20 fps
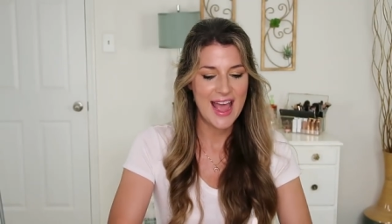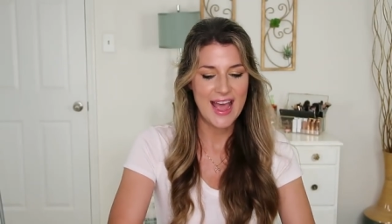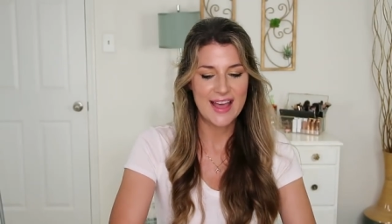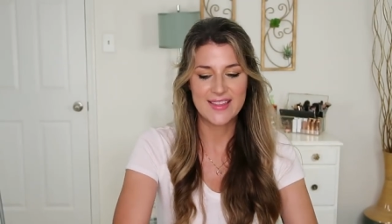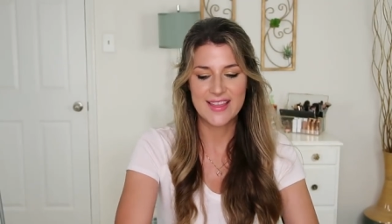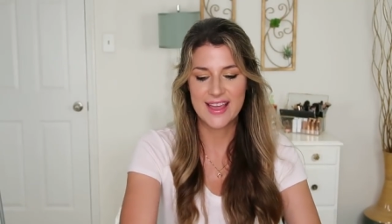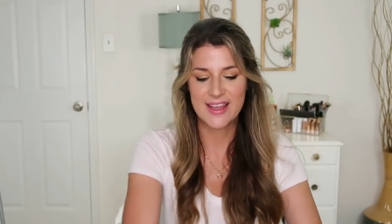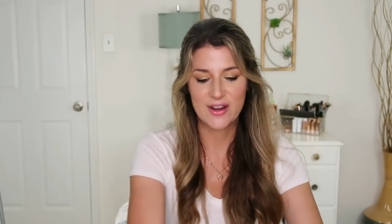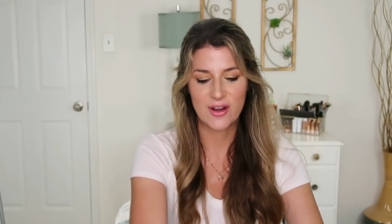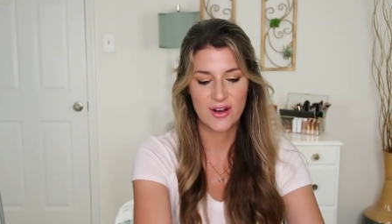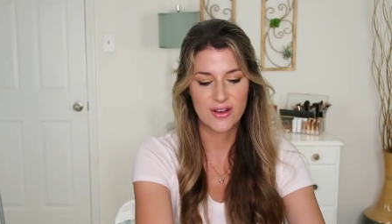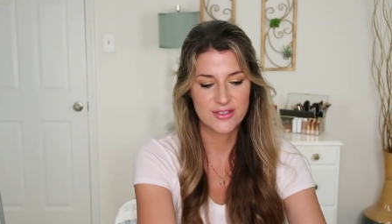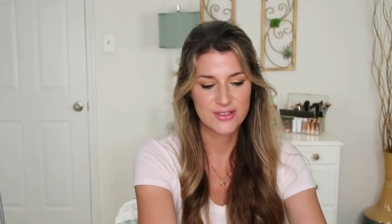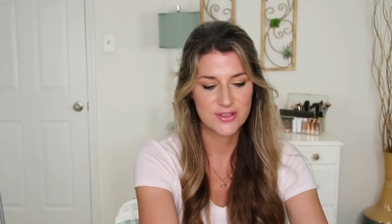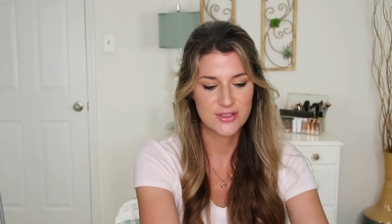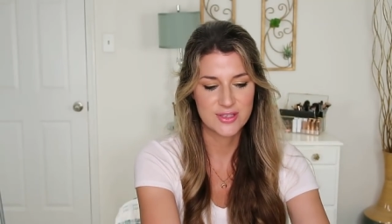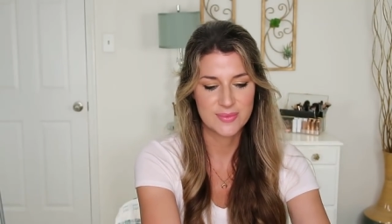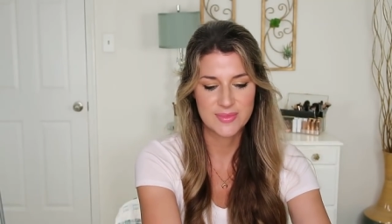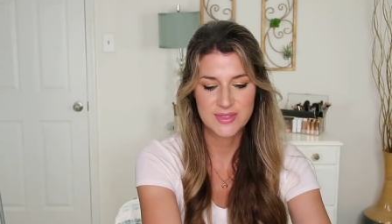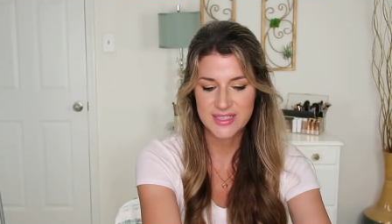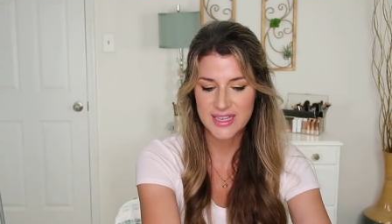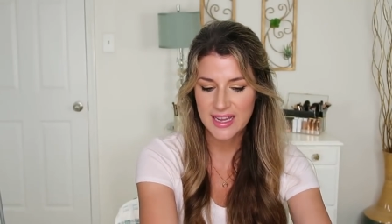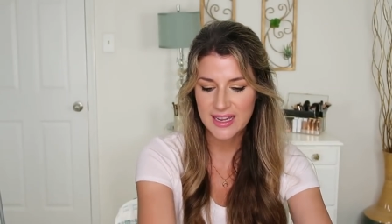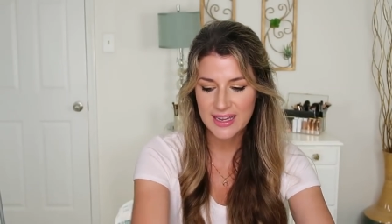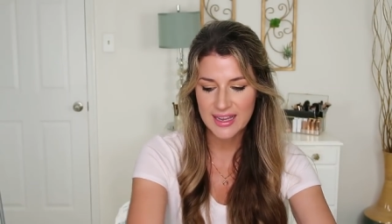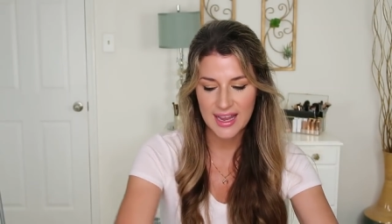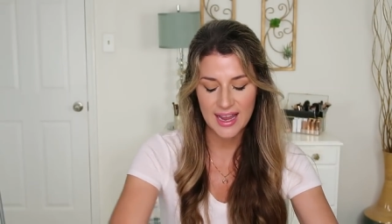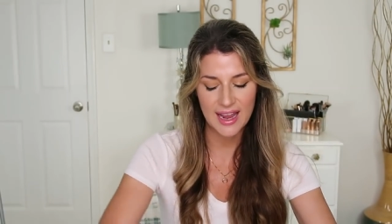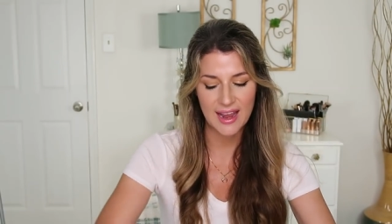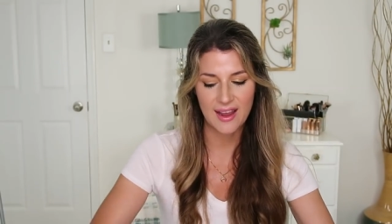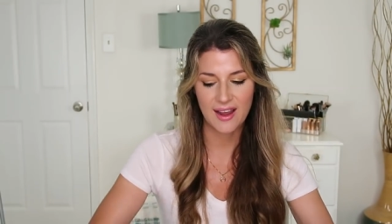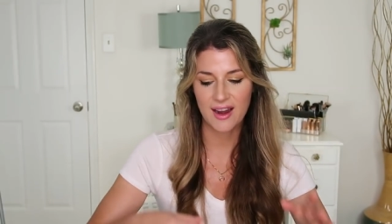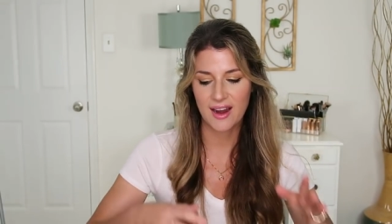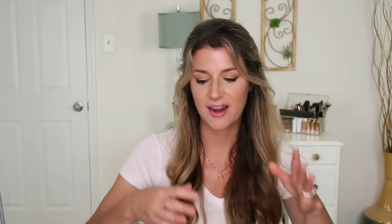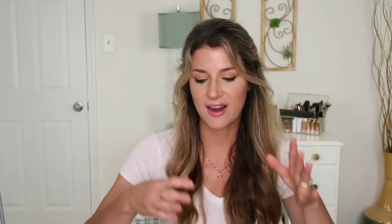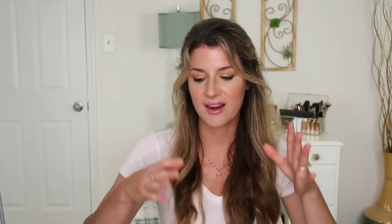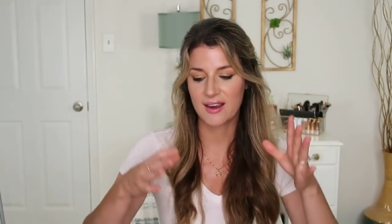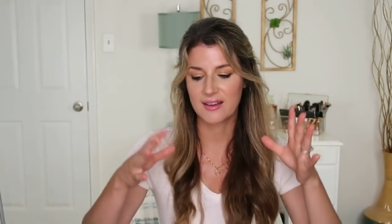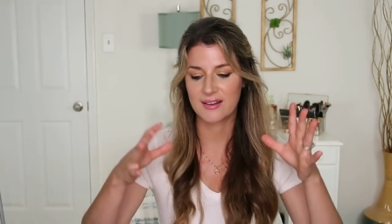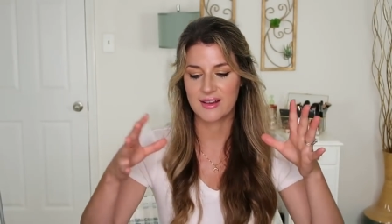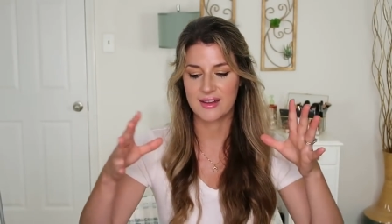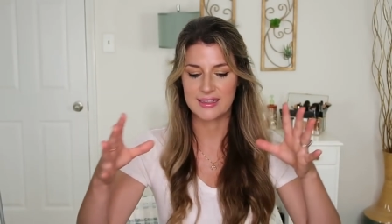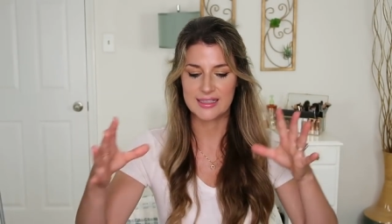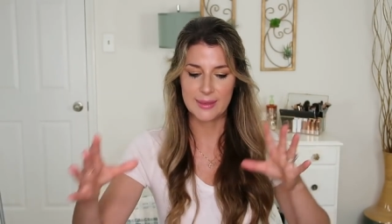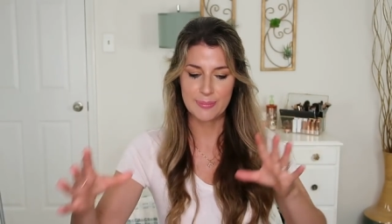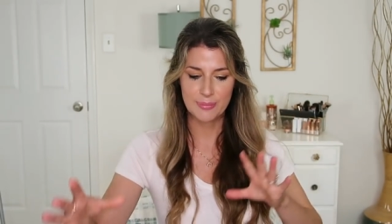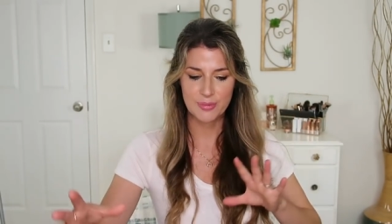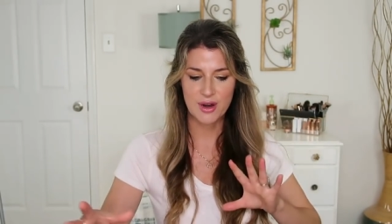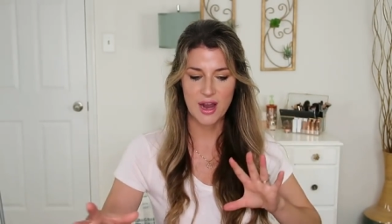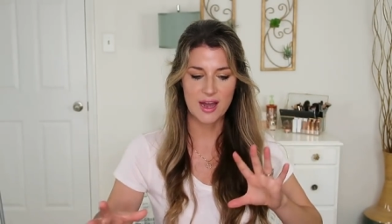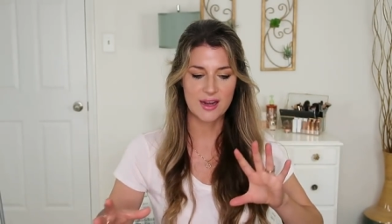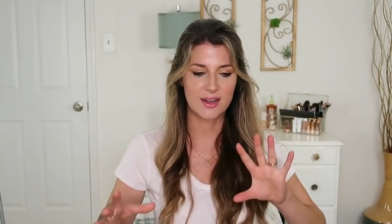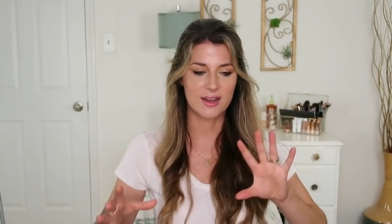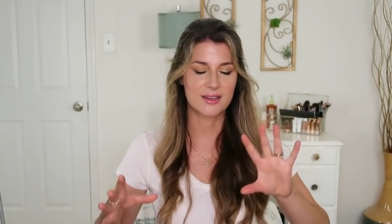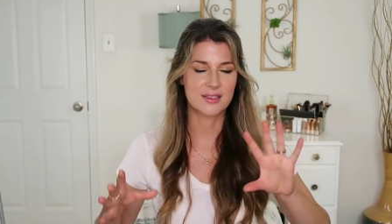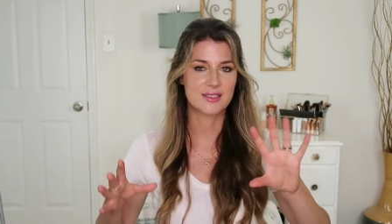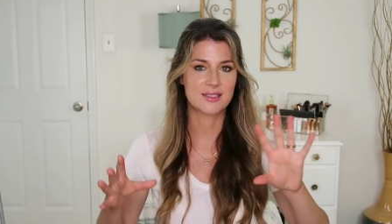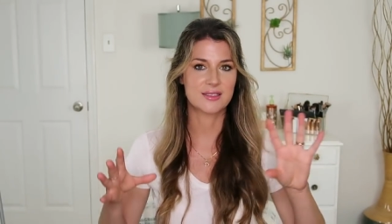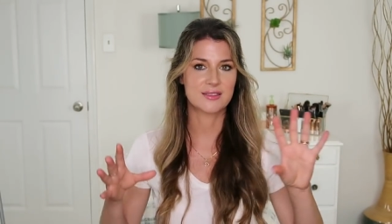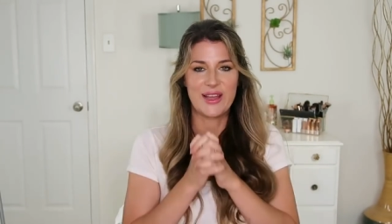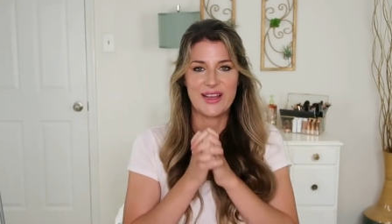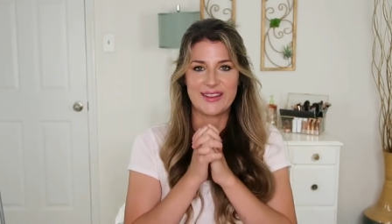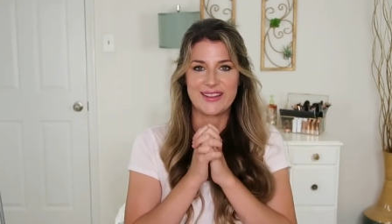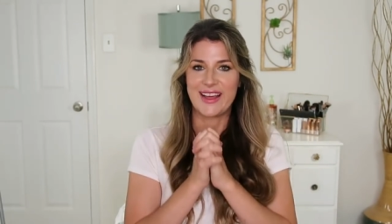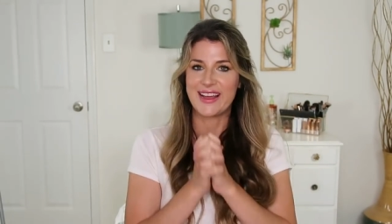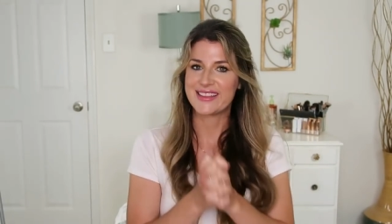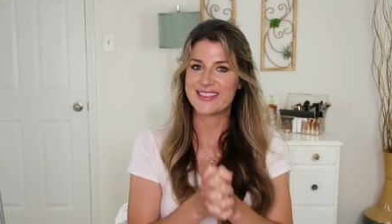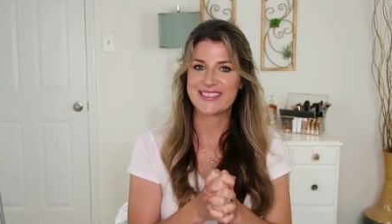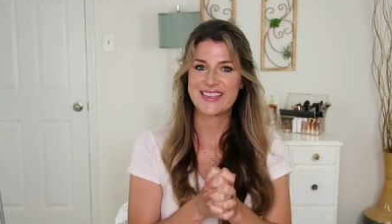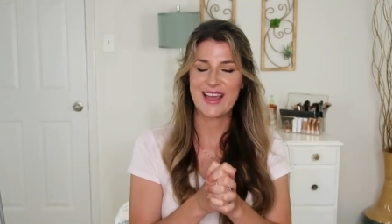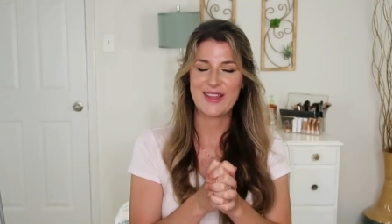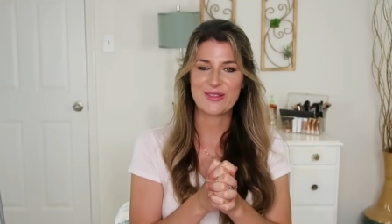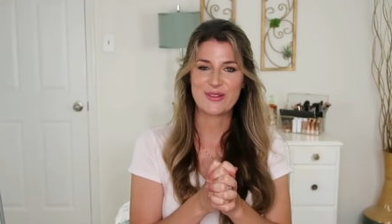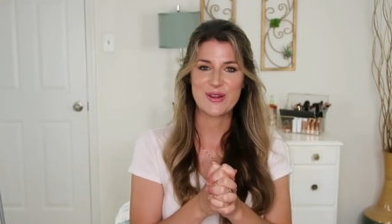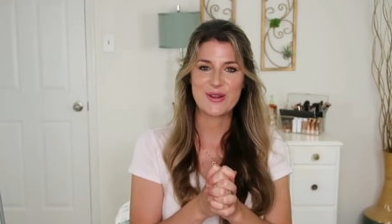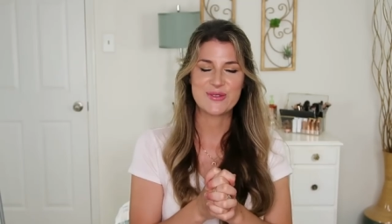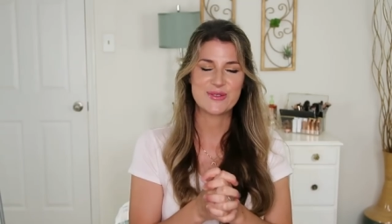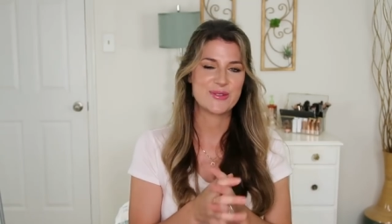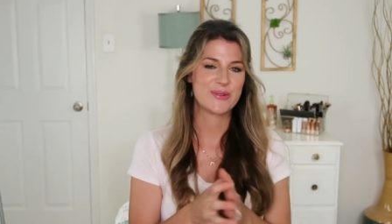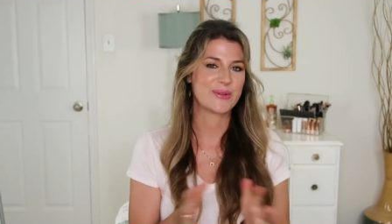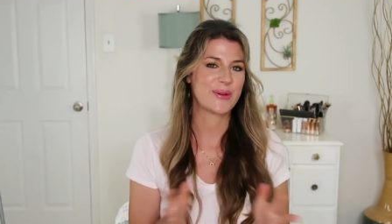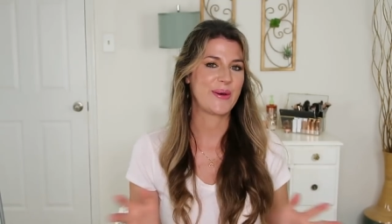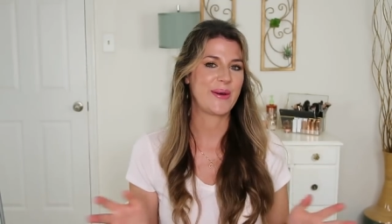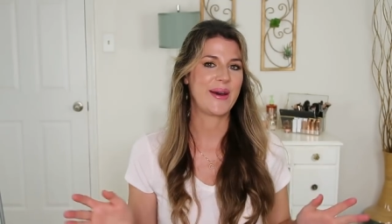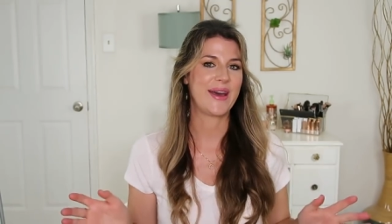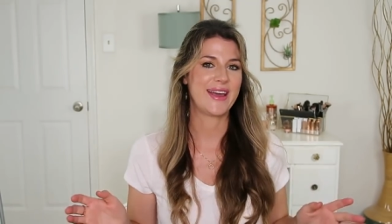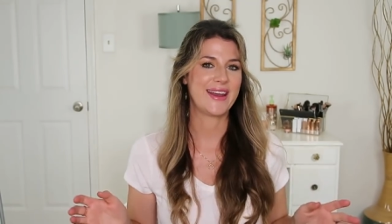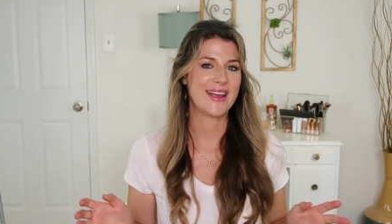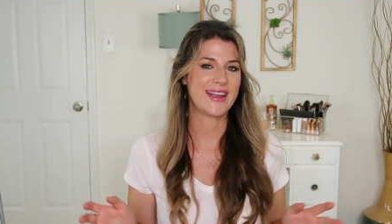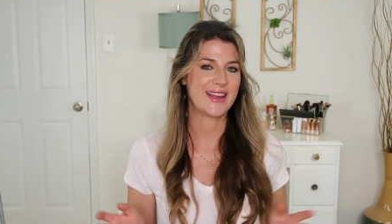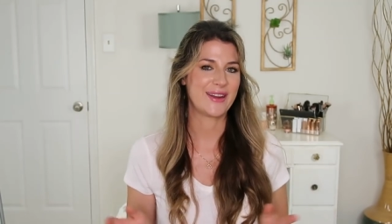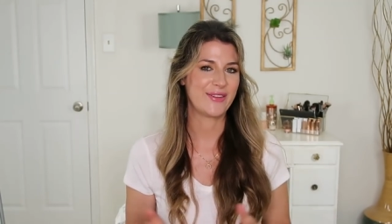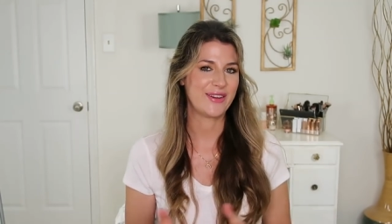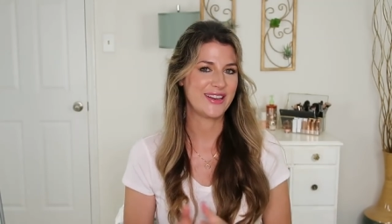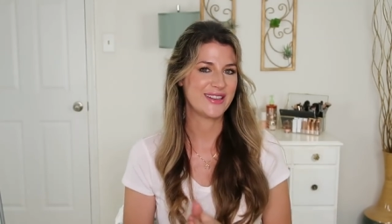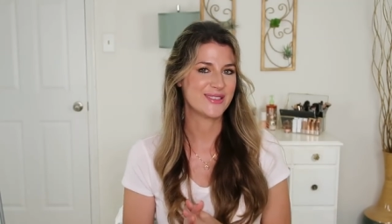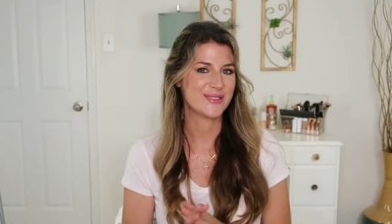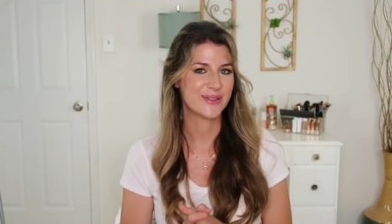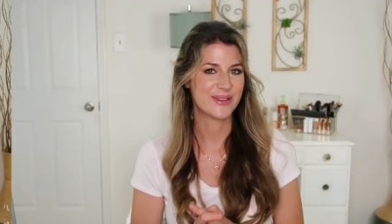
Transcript: And then also some skincare, a lip product. So yeah, lots to get through, so we'll go ahead and get right